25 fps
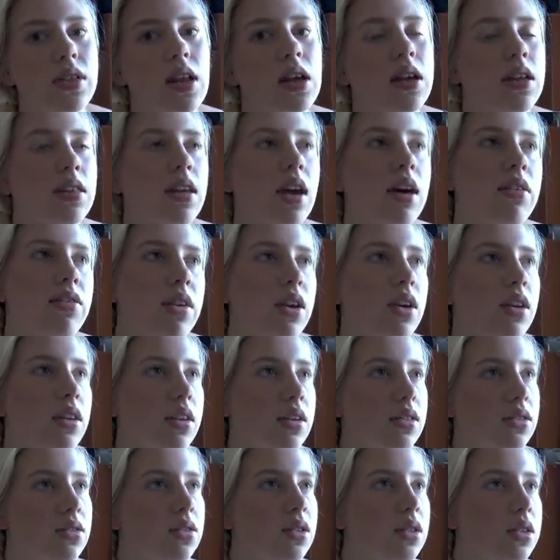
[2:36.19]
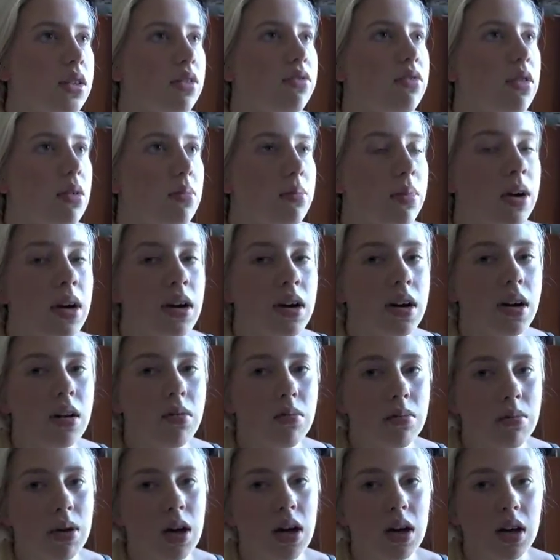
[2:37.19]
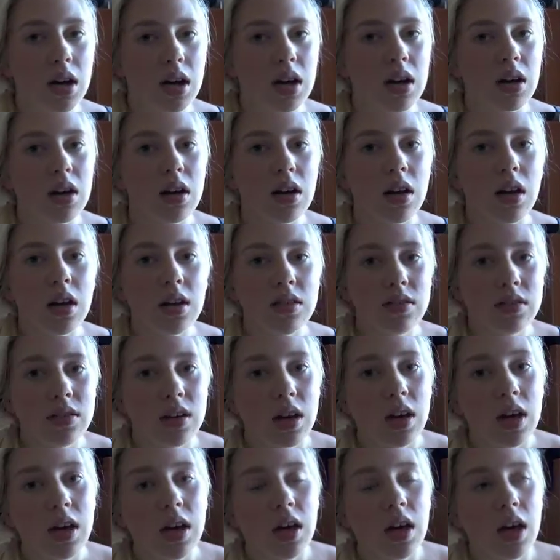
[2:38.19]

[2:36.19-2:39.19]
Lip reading: They have the histories of the Americas.